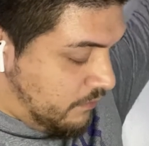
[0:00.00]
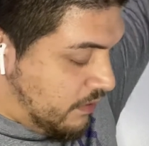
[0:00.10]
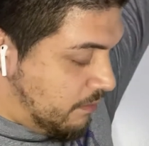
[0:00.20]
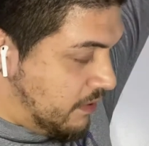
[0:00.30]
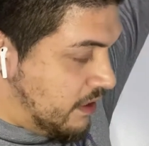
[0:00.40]

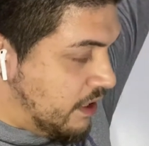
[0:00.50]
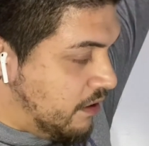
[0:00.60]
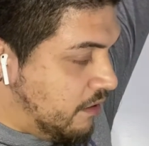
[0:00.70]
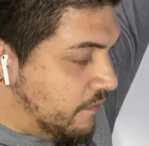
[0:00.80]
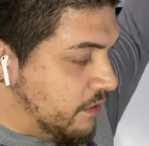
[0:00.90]
The
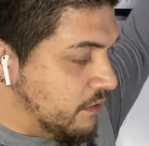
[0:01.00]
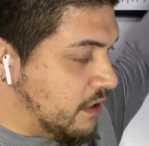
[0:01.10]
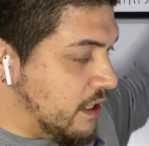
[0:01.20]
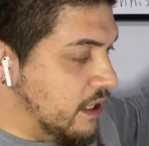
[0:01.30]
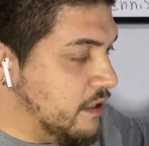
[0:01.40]
material feels
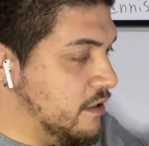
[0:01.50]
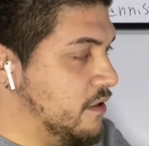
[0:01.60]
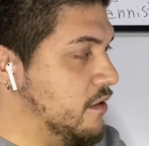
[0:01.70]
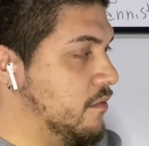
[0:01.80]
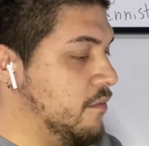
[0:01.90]

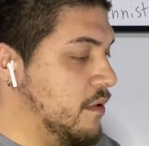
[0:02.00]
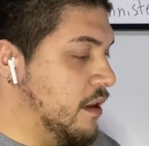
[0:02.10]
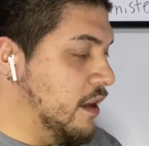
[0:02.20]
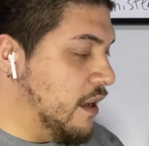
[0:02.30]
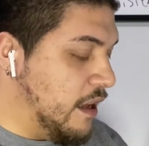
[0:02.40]
nice.
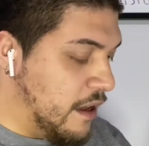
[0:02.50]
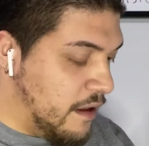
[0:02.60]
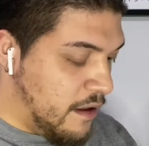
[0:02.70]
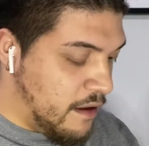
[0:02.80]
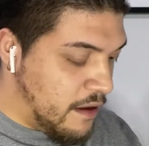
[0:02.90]

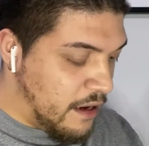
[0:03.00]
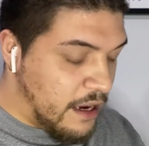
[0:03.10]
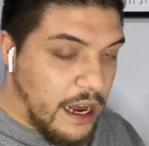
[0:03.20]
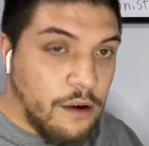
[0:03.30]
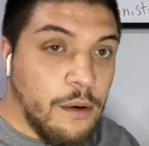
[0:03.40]
It
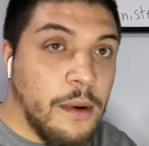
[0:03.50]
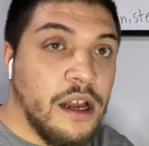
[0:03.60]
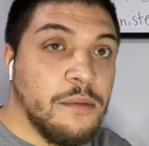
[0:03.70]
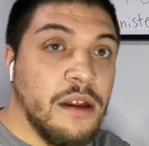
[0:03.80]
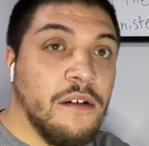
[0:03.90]
kind of
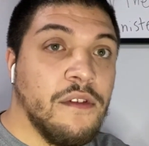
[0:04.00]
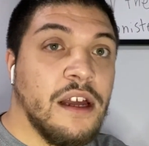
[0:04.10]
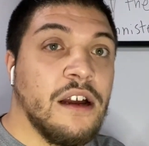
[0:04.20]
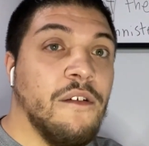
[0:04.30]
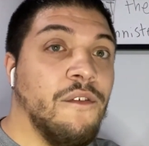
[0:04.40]
reminds me of
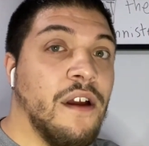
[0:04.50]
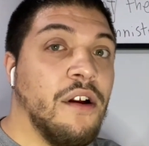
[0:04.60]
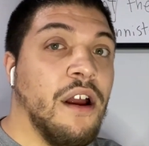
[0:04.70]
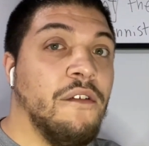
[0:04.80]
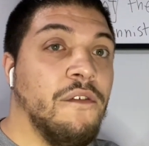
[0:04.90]
like a
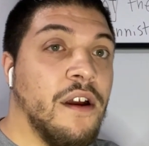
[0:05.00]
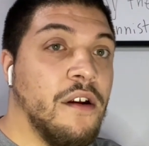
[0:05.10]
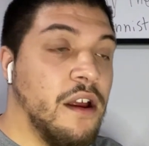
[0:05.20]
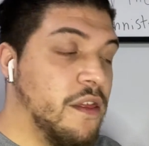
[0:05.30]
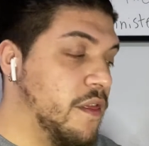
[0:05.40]
very,
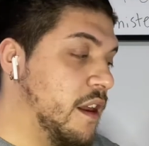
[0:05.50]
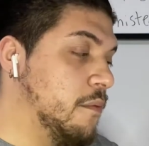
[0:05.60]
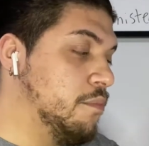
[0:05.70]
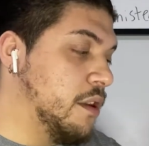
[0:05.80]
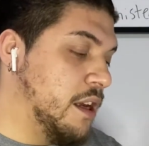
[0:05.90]
very thin
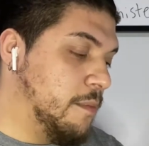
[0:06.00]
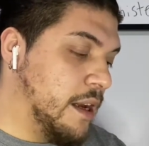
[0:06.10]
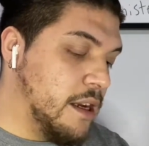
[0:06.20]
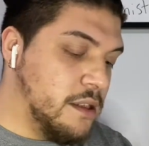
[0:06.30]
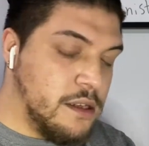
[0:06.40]
play Let's